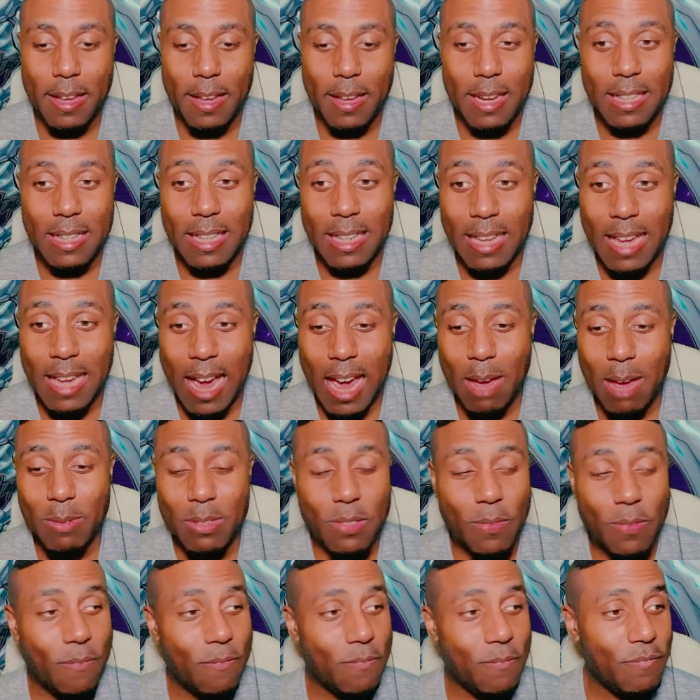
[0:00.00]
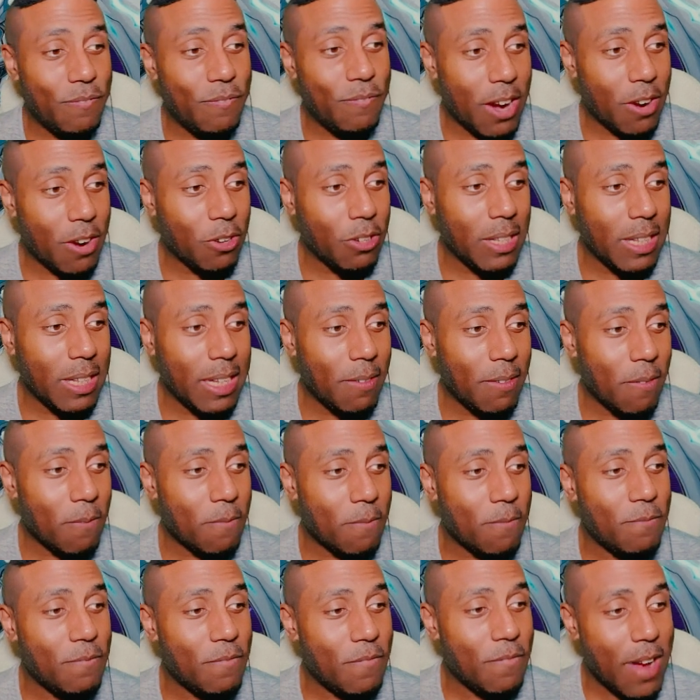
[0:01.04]
The game is fairly
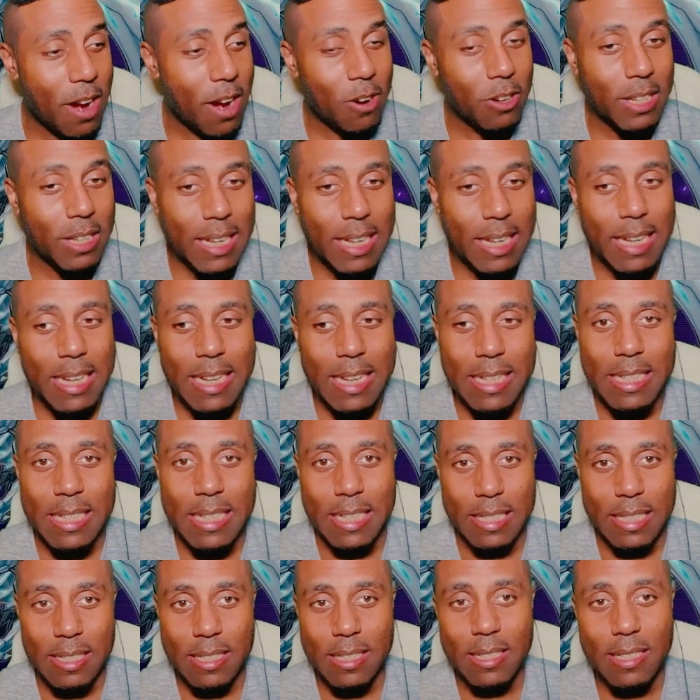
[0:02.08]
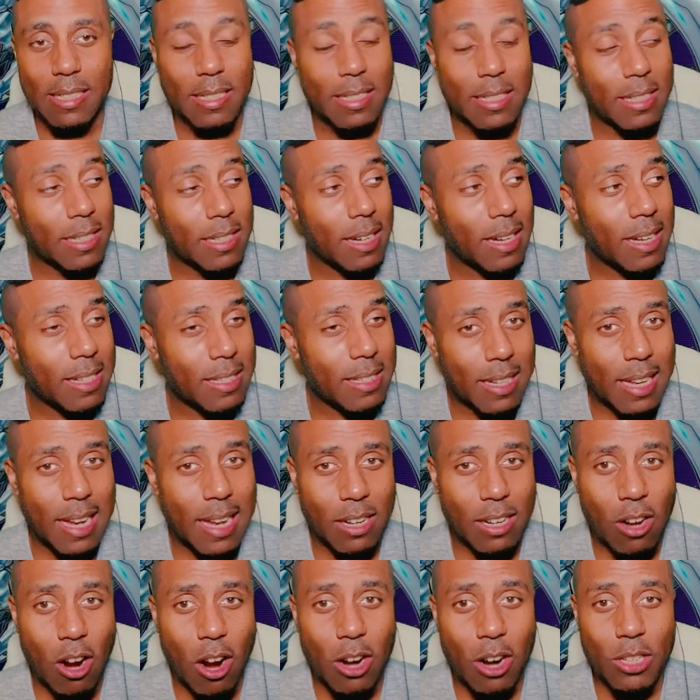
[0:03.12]
easy to get
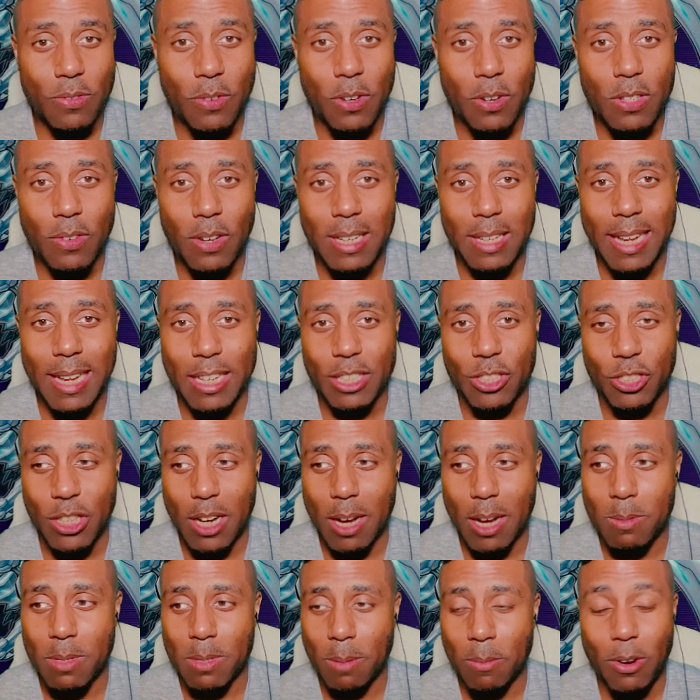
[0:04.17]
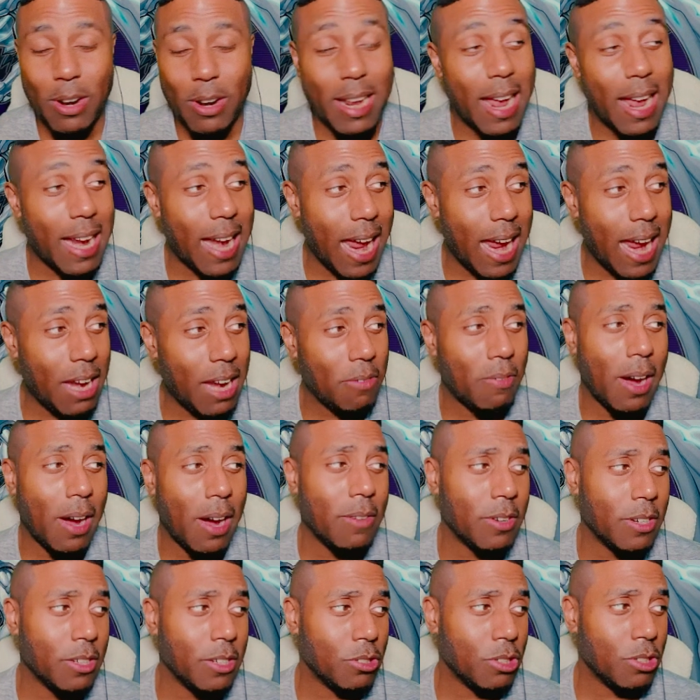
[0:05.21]
cards. First of all, to get gems, I'm already at
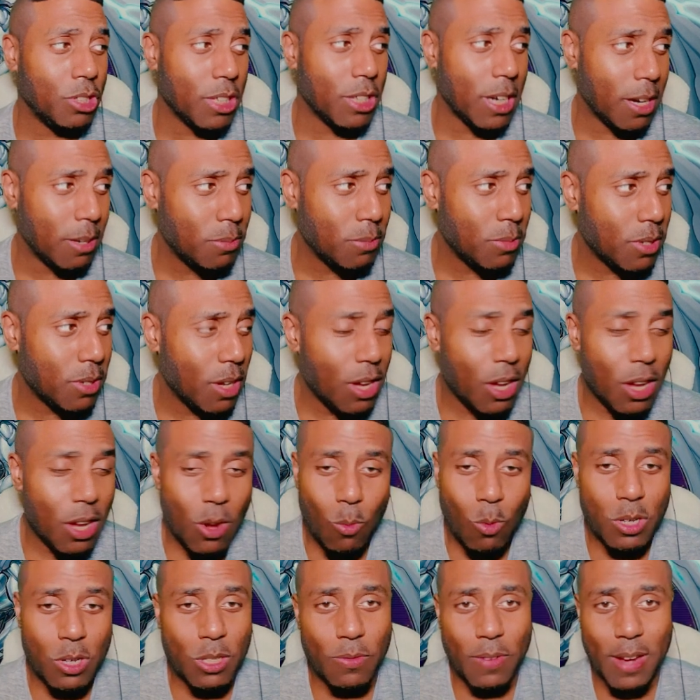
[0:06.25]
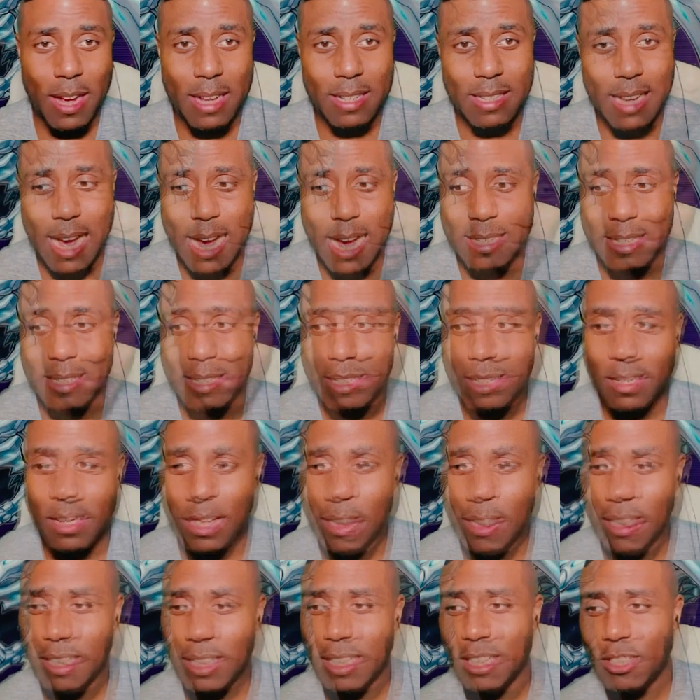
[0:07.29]
8,500 gems, which is fantastic.
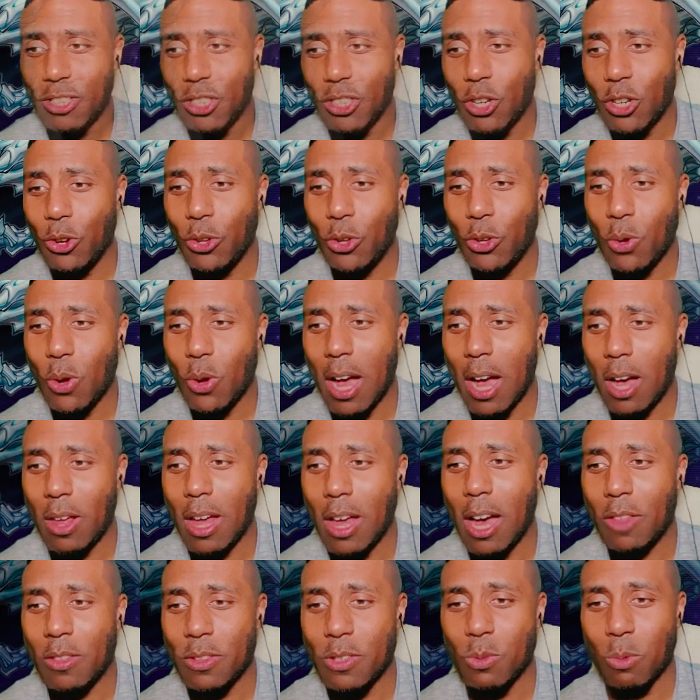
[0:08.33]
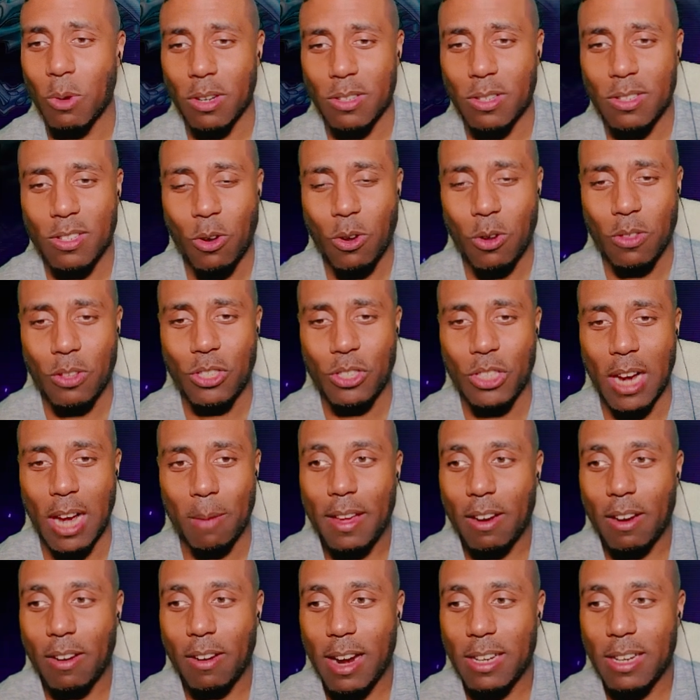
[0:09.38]
Let's show you how this works. Let's go to the shop,
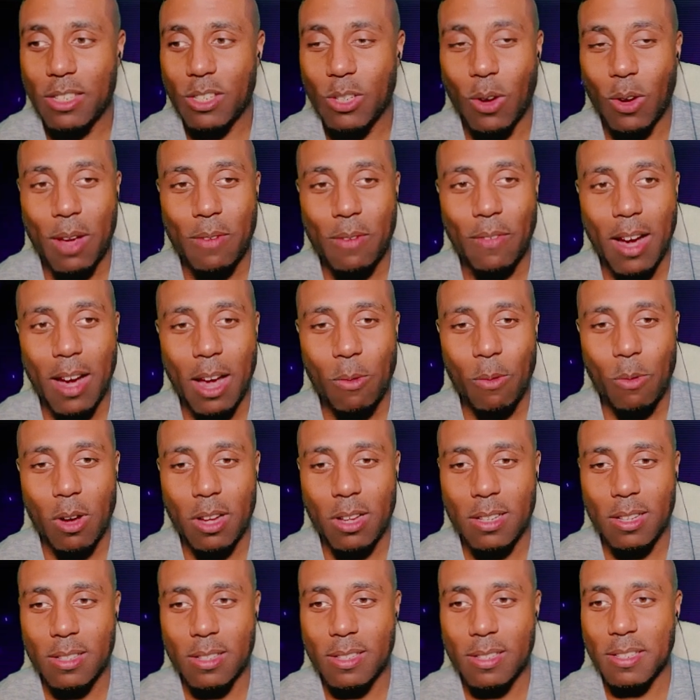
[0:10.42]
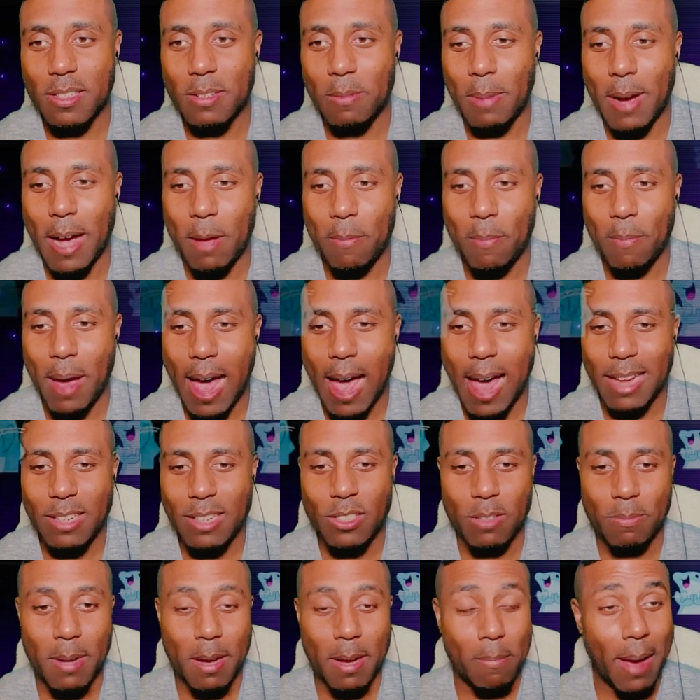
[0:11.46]
right? So if I was to buy packs, you
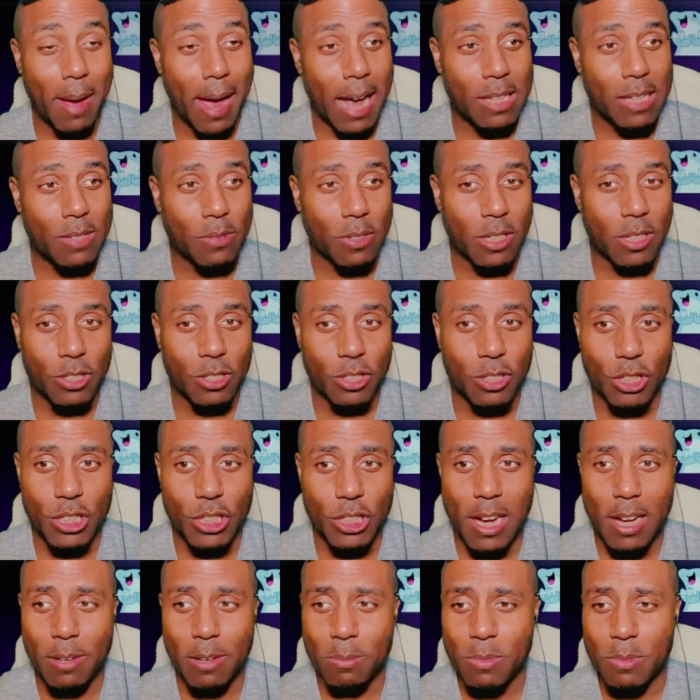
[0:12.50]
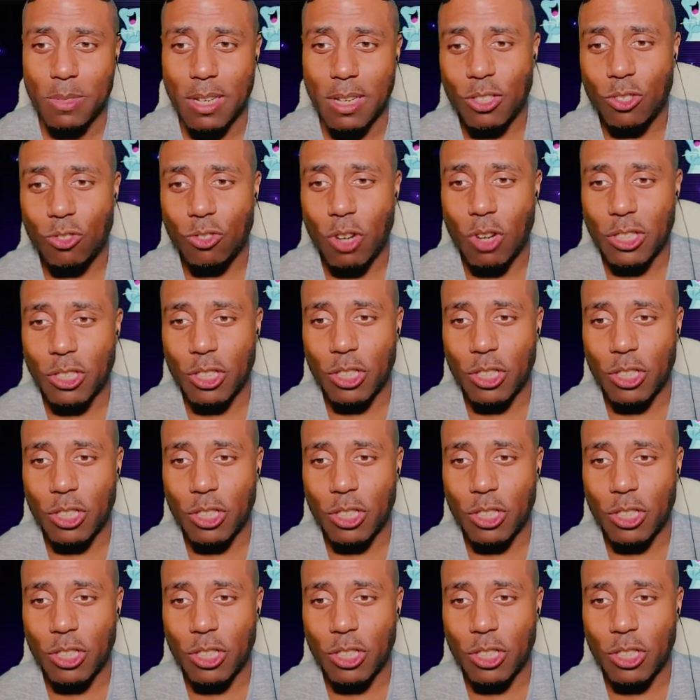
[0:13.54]
can buy packs for 100 gems, structure